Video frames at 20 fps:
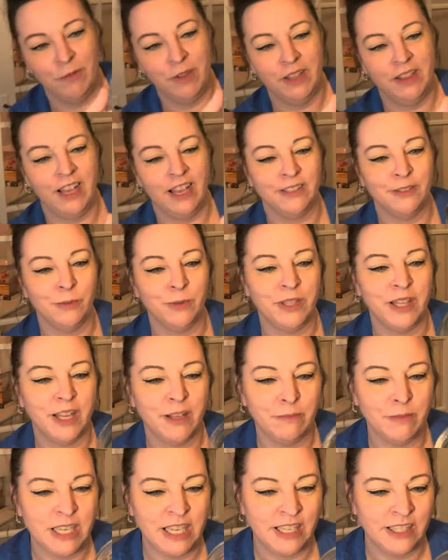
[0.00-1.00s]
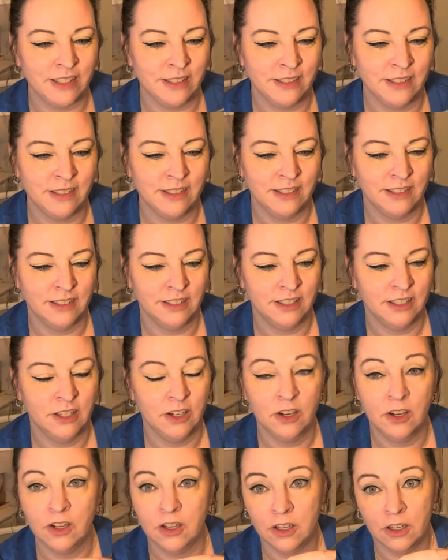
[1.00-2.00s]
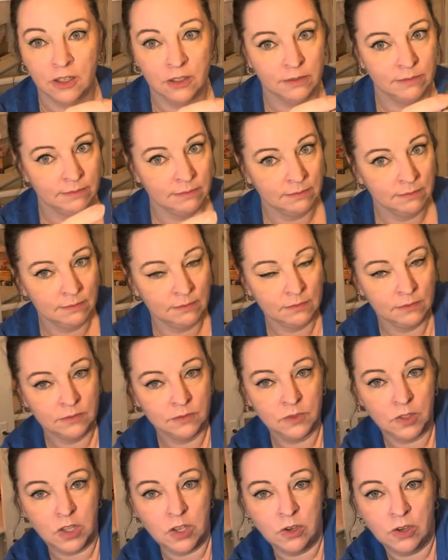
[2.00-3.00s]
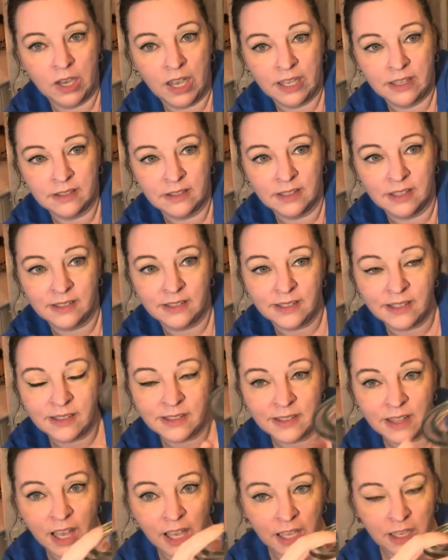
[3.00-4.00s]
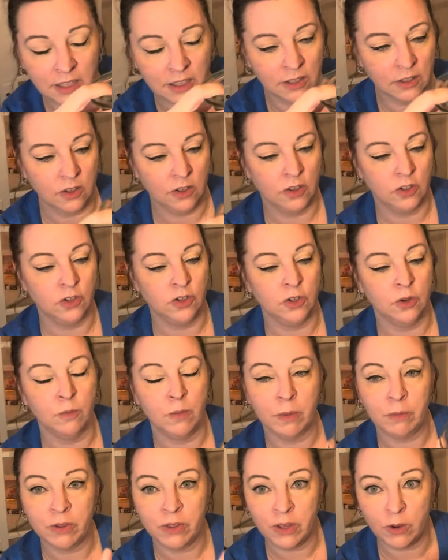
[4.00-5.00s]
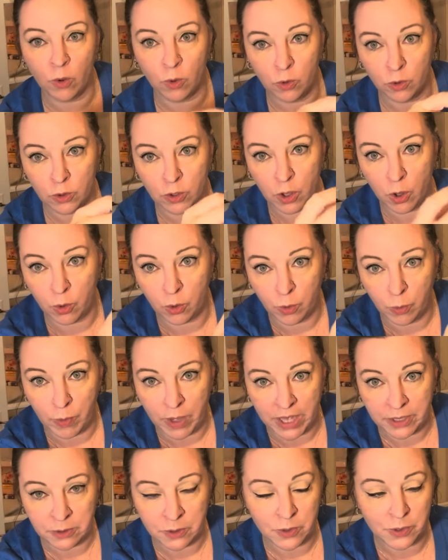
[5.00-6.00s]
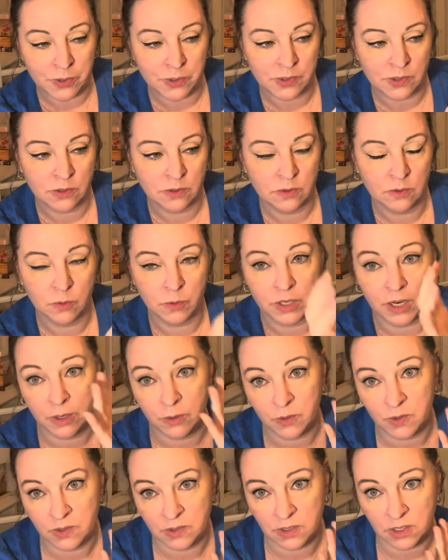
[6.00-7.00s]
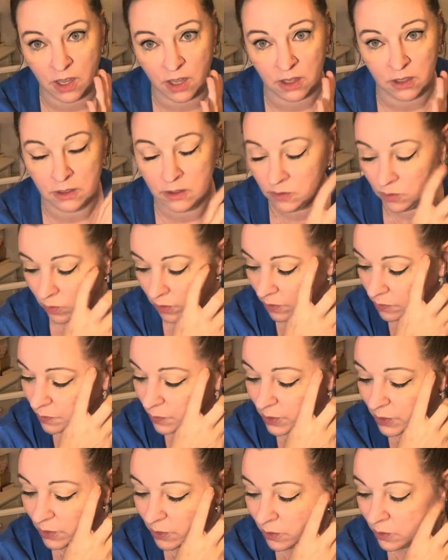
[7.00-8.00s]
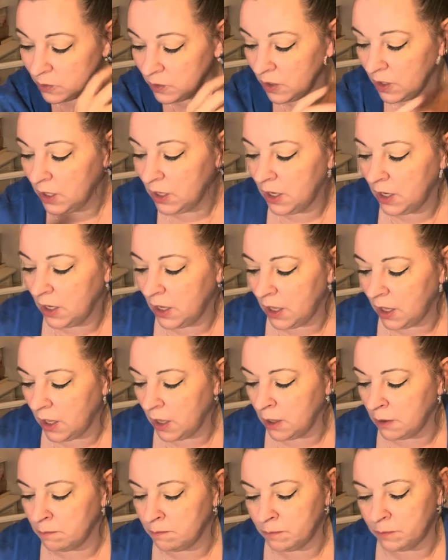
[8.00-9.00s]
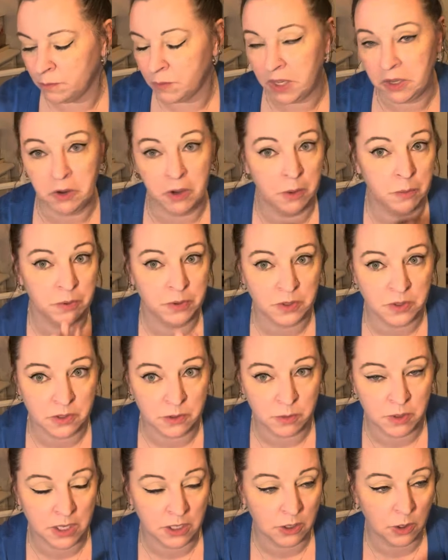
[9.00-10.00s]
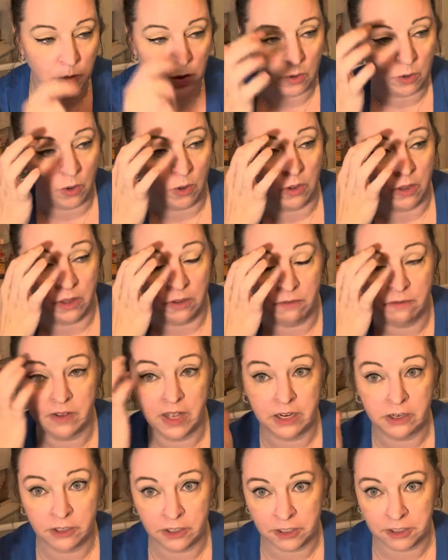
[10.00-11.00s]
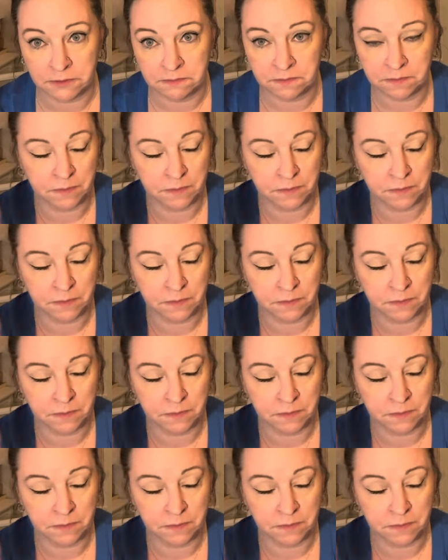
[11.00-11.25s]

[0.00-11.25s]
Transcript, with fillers: that that's what that means. You guys, this is like, do you remember the old Coke bottles when I was young, when I was little? Um, my grandpa used to be a Coca-Cola vendor,